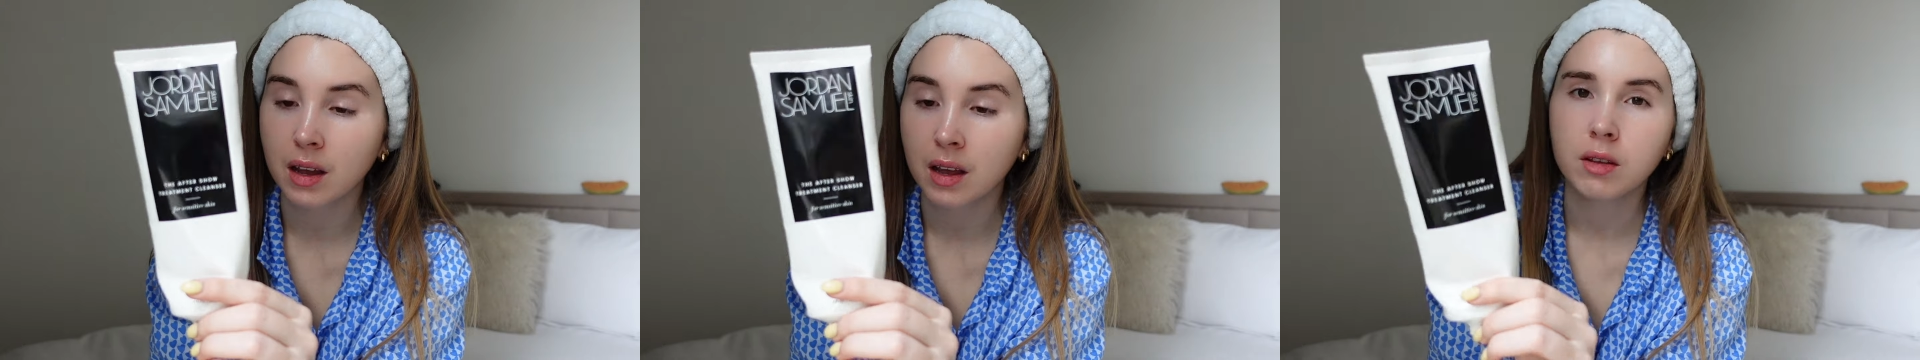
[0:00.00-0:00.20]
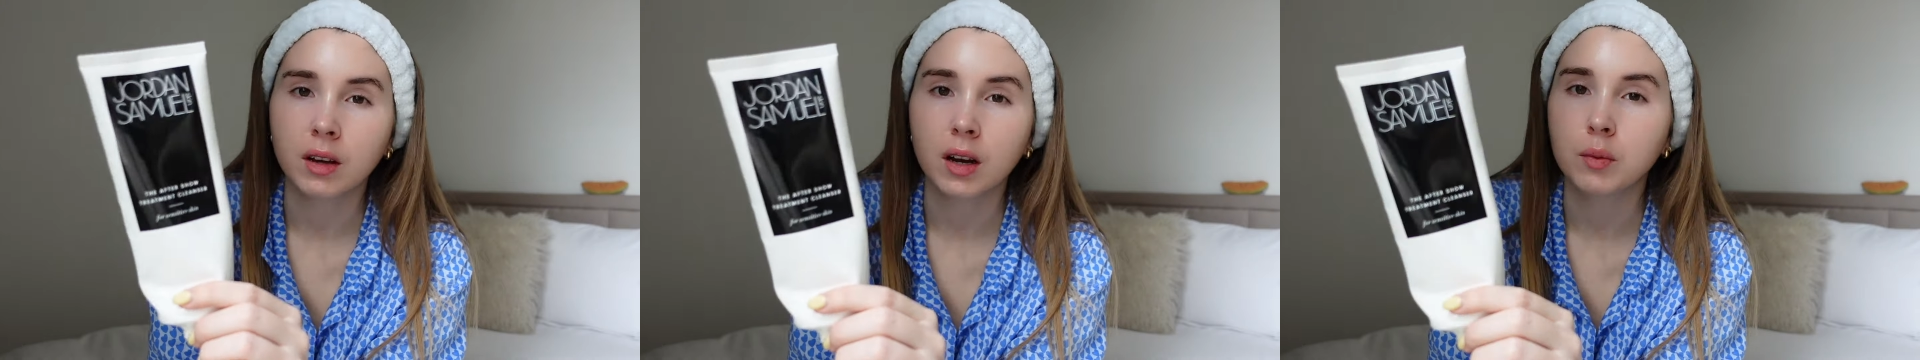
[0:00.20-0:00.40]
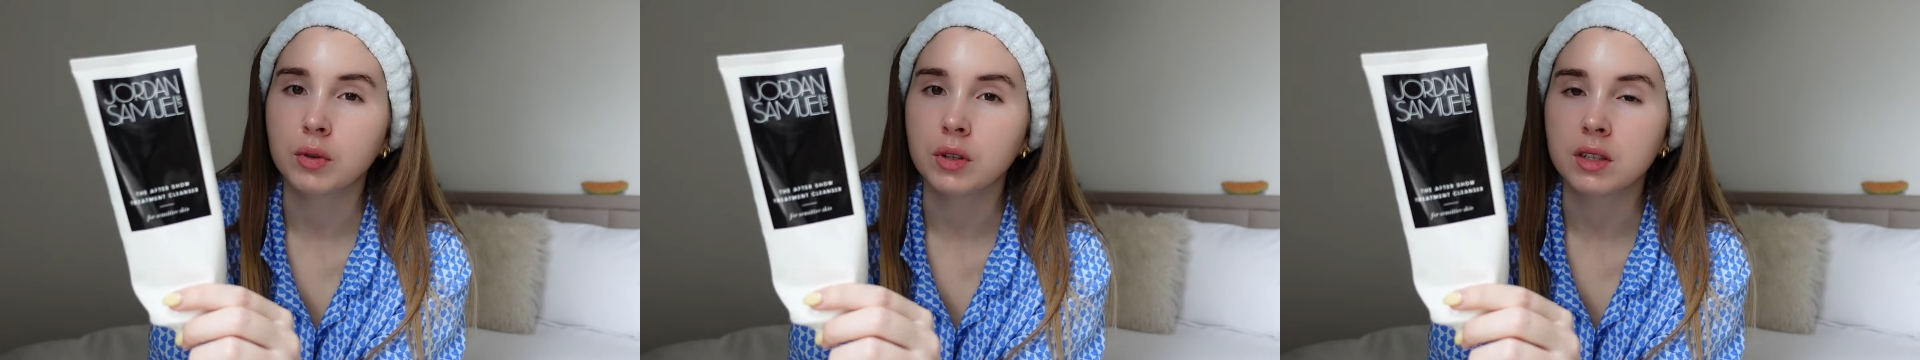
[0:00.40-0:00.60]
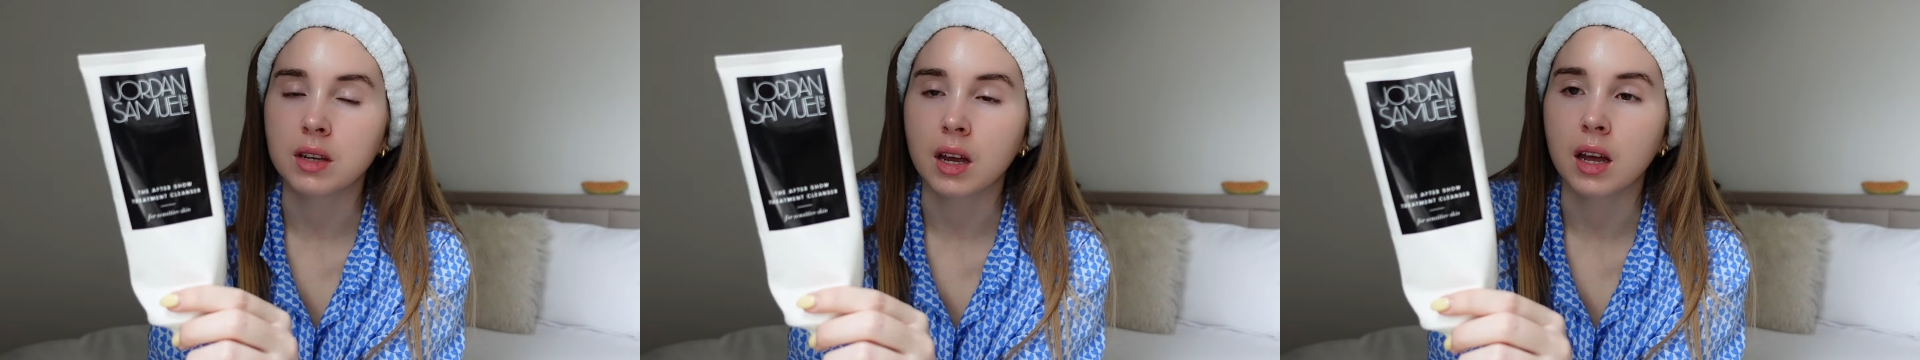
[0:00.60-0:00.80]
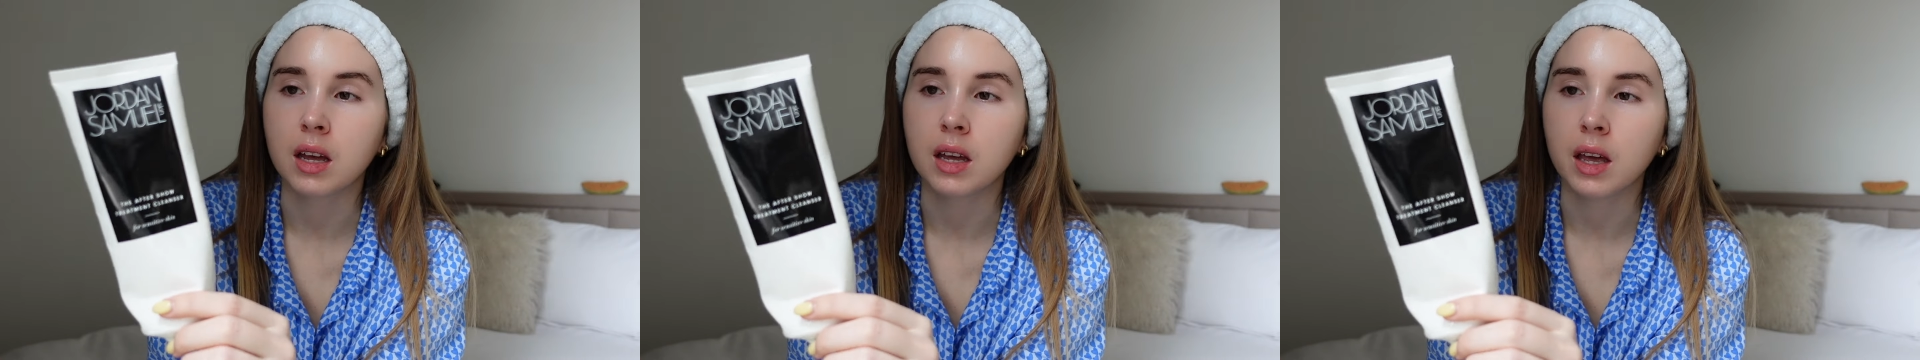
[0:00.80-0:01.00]
The thing I would
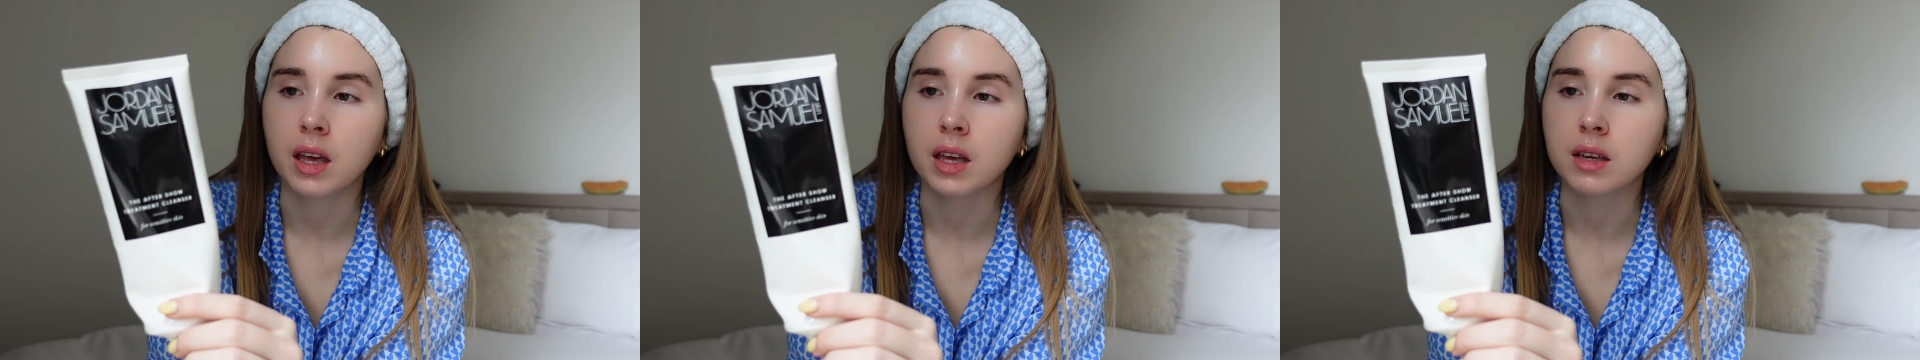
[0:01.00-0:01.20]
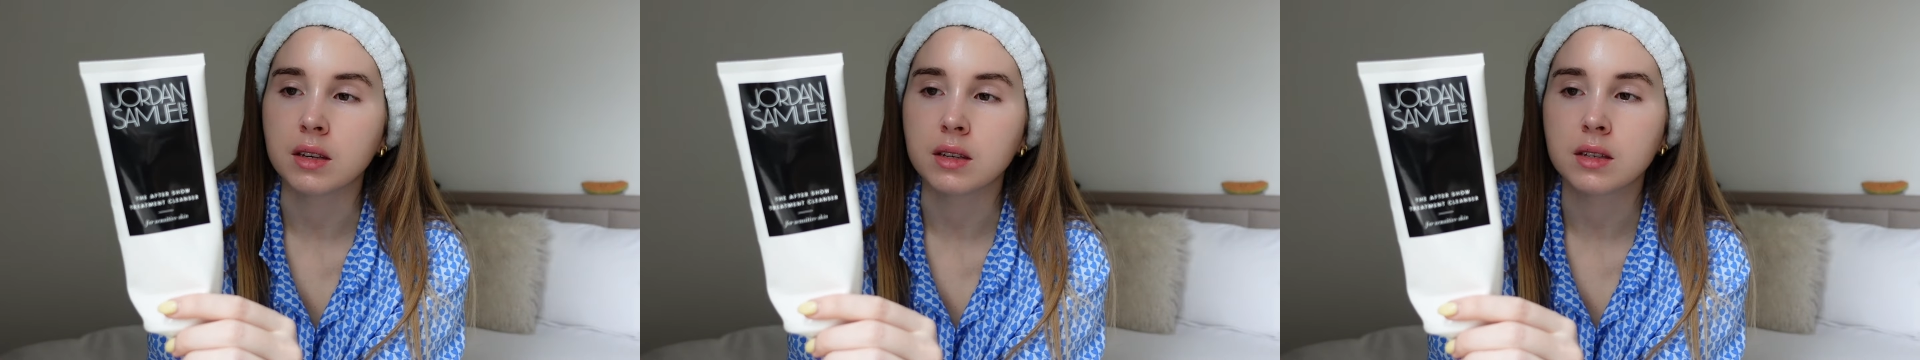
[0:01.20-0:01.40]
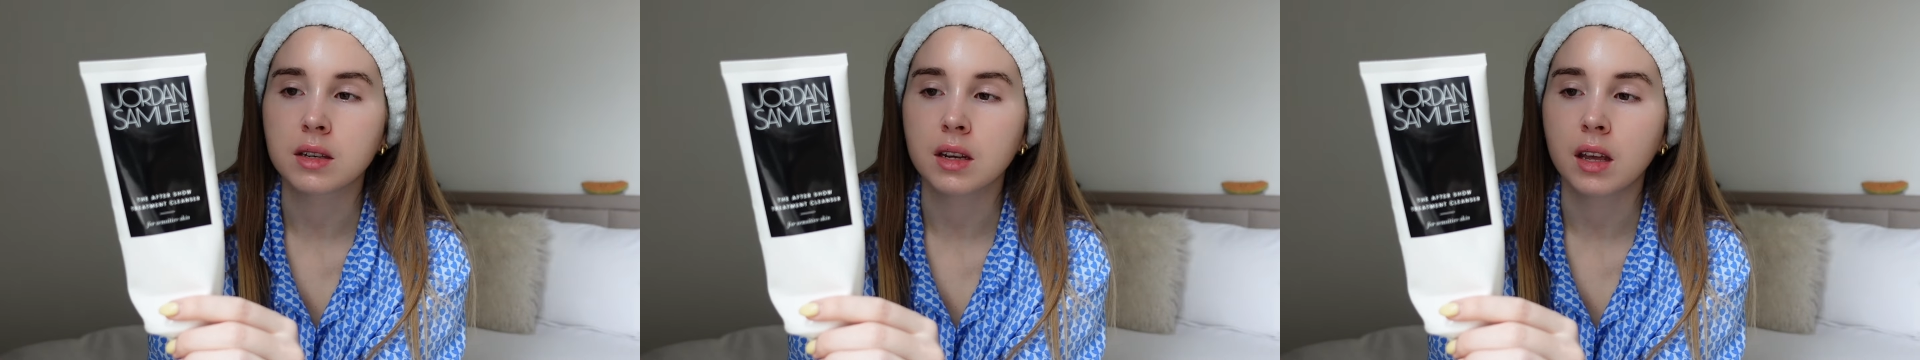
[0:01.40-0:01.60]
say is